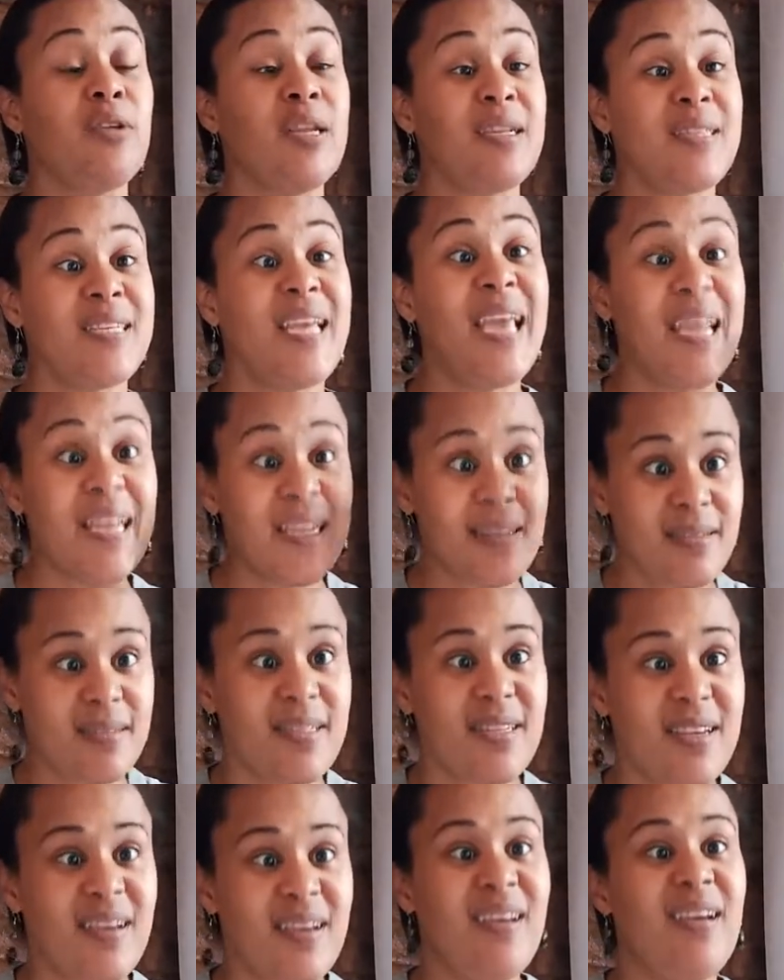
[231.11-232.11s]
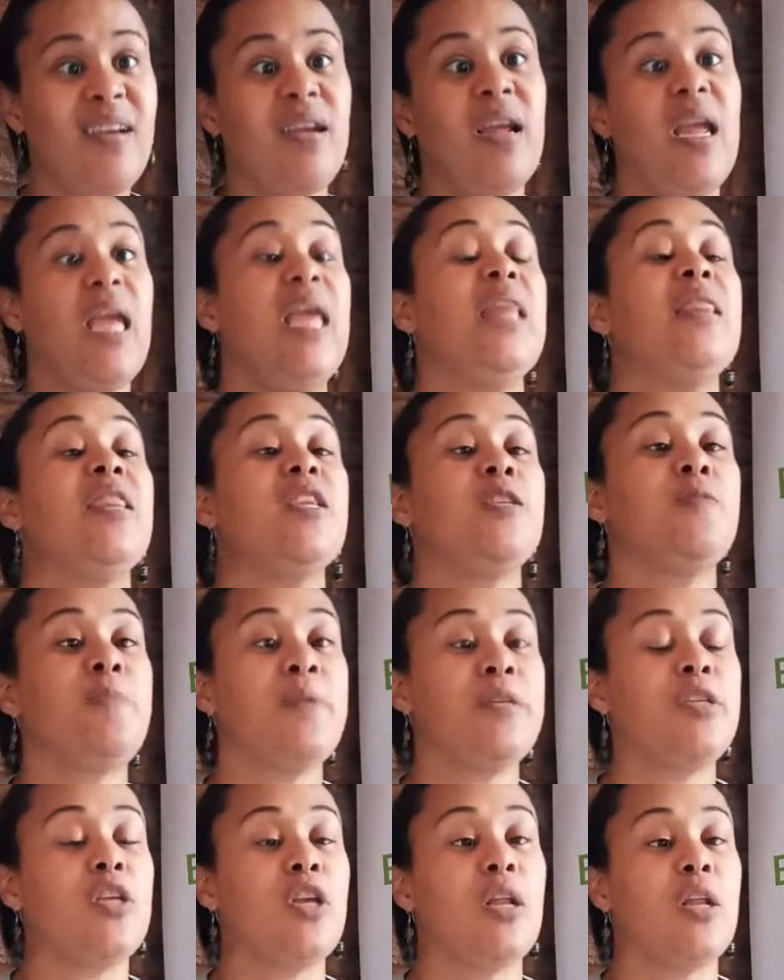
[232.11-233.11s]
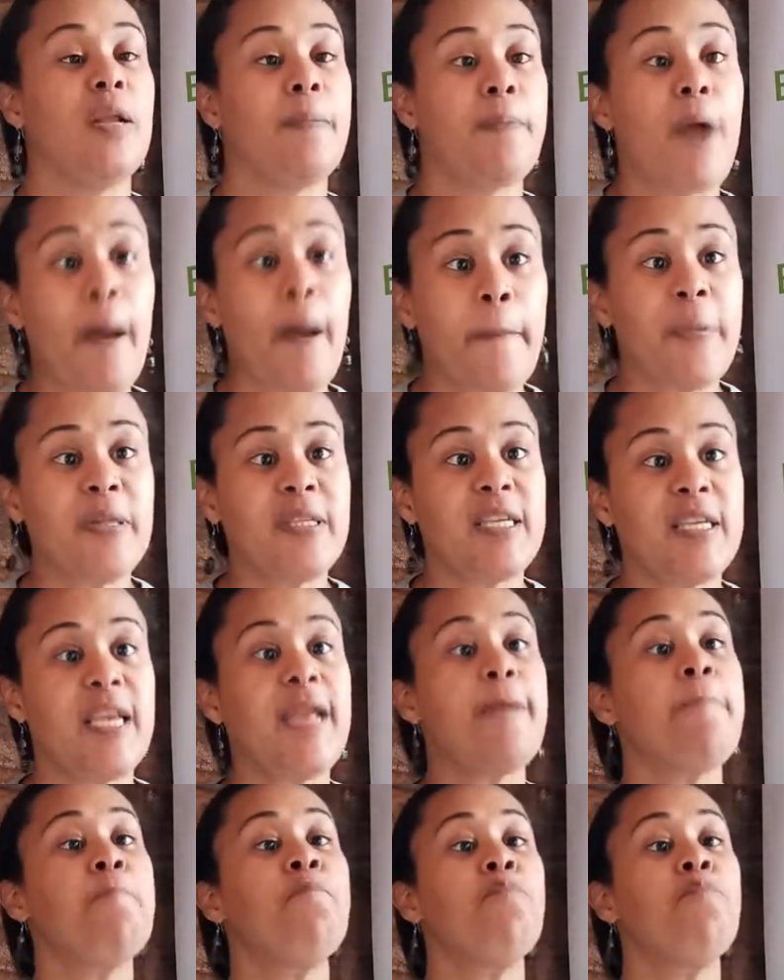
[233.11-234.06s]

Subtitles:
tenant in this particular property,